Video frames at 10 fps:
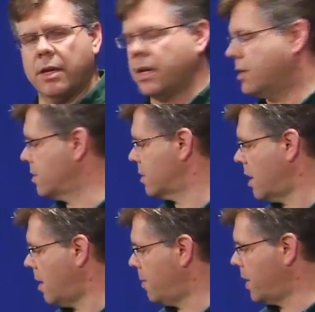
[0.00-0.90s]
is
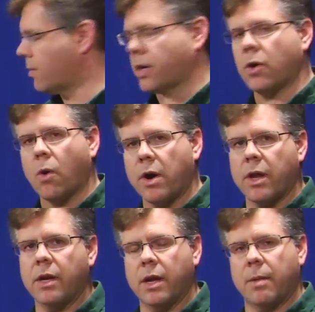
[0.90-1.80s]
uh, being
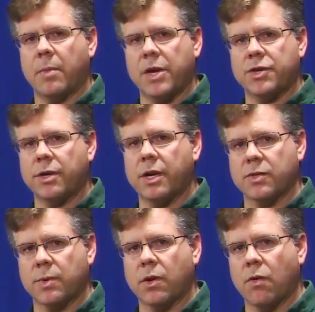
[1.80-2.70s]
recorded and measured
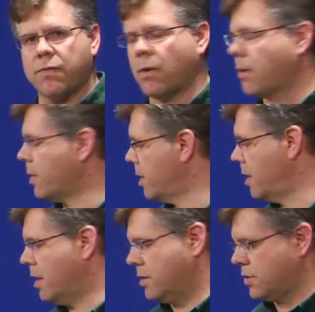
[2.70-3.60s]
as we go forward
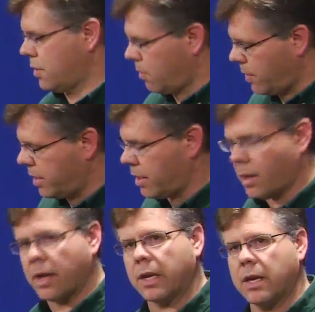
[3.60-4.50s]
so that we
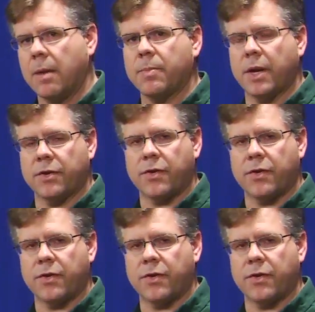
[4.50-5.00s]
can keep and